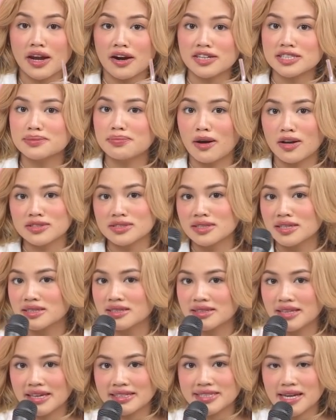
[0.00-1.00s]
They are sponsoring
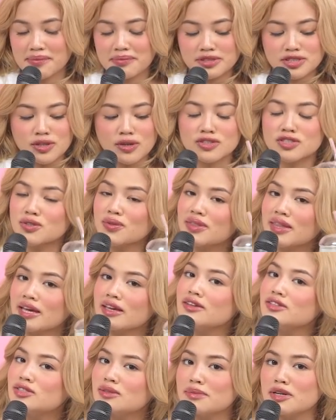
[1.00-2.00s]
today's episode. So
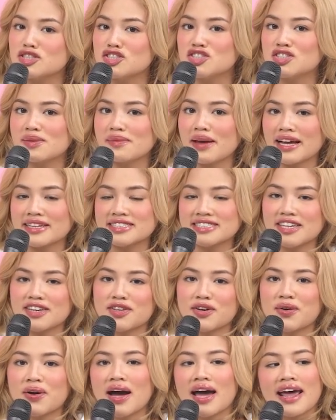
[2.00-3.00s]
thank you so much, Gmax
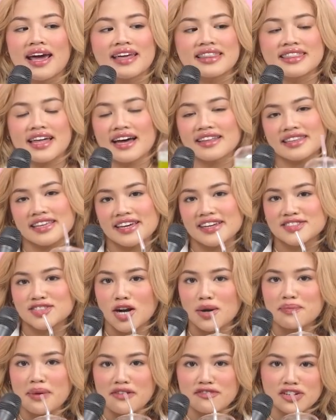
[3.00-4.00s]
Keto. That is
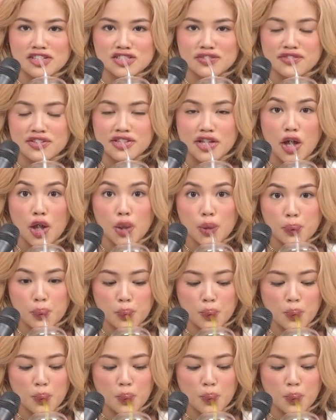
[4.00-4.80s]
our beverage of the day.